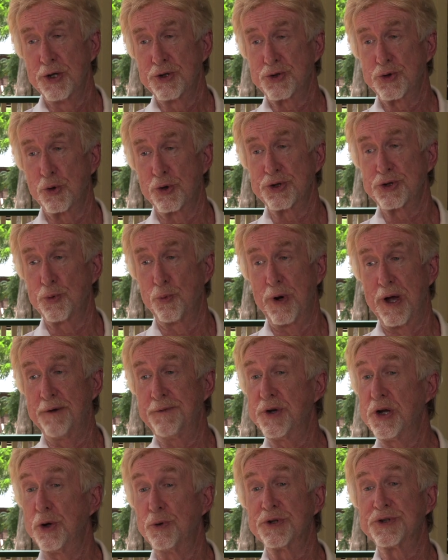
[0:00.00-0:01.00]
source of
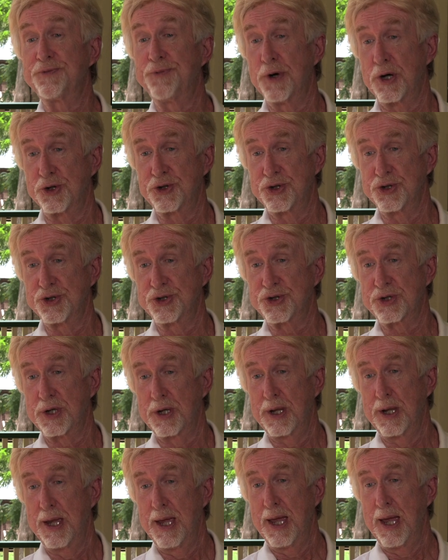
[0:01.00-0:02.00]
revenue is functions.
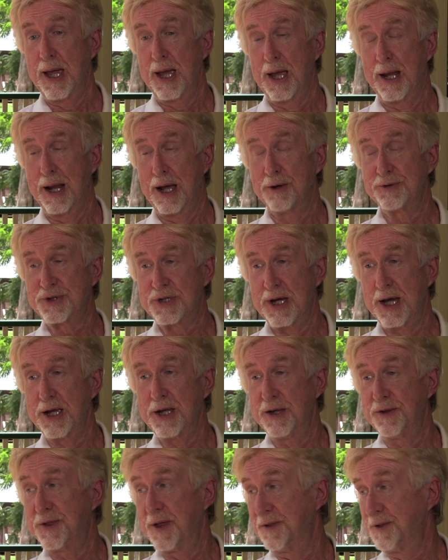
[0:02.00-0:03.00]
And I'll tell
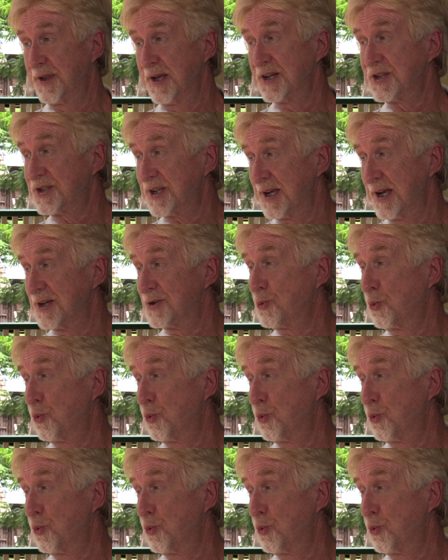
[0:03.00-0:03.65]
you that this is